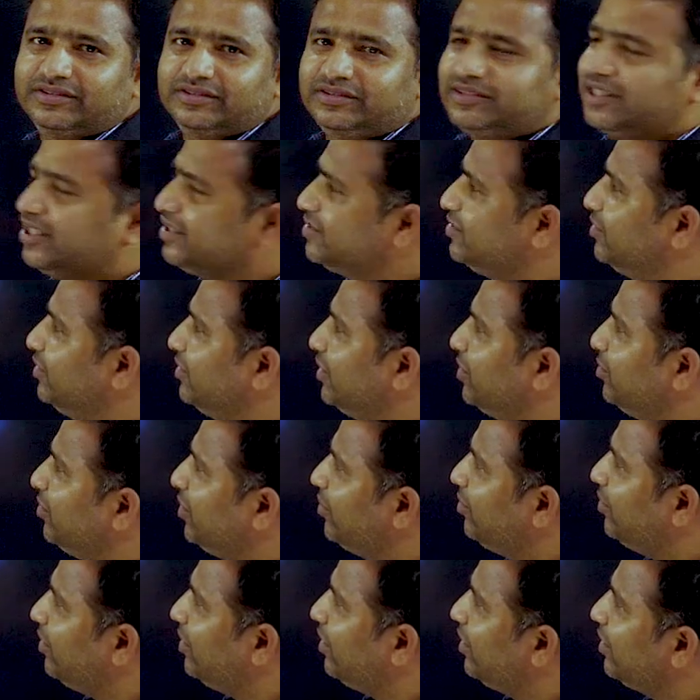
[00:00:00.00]
Just you
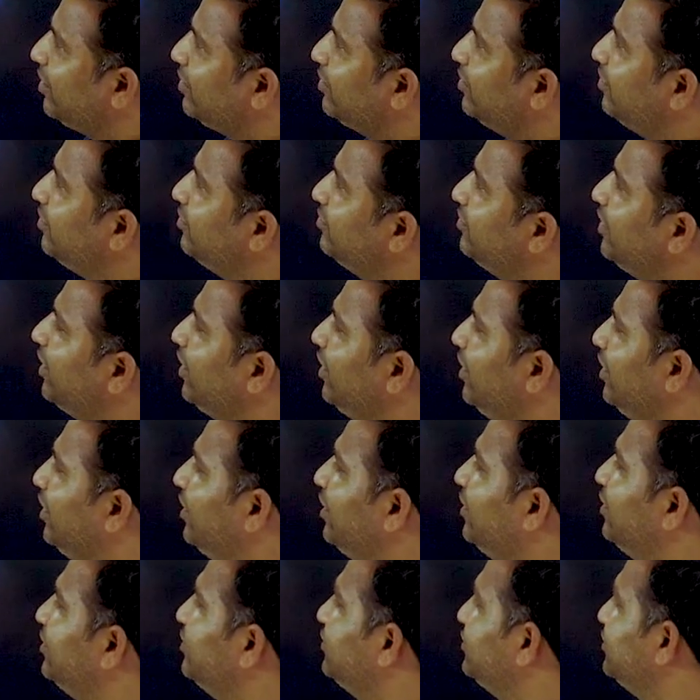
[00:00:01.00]
remember
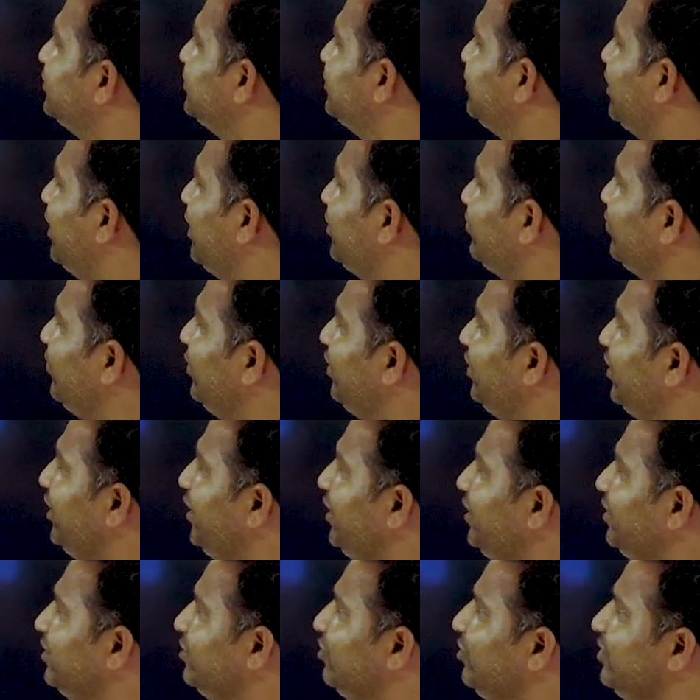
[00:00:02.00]
very
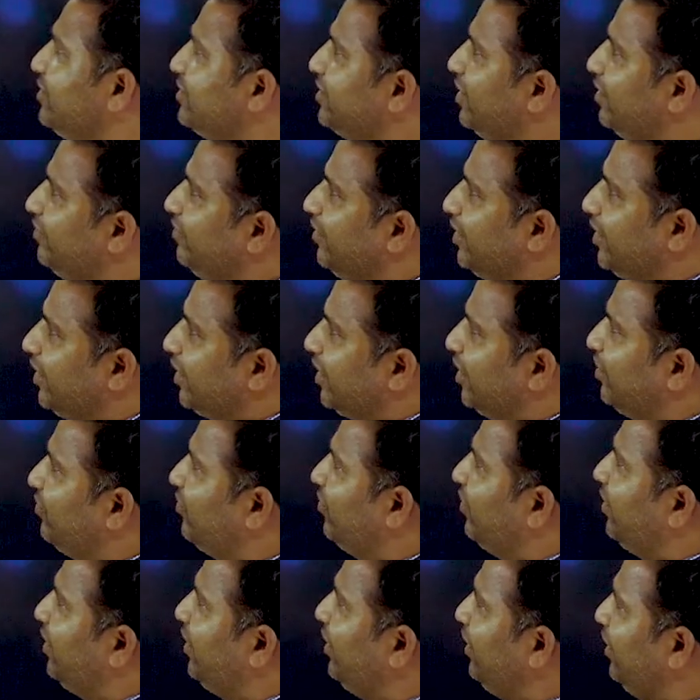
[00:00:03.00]
carefully, you listen very
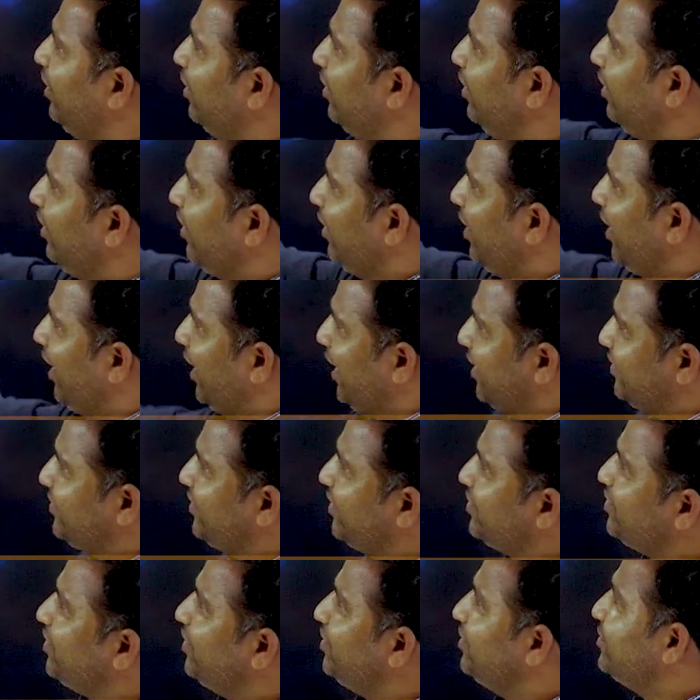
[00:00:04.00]
carefully.
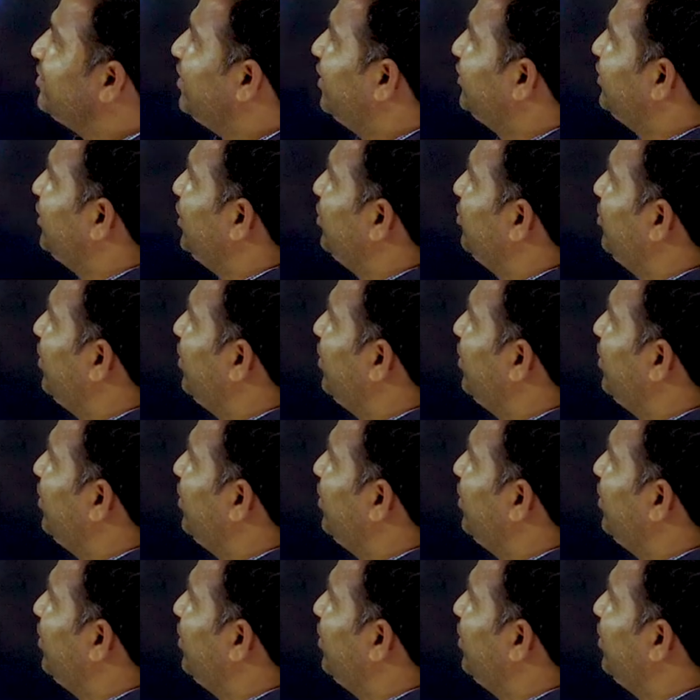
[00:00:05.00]
Assertion is nothing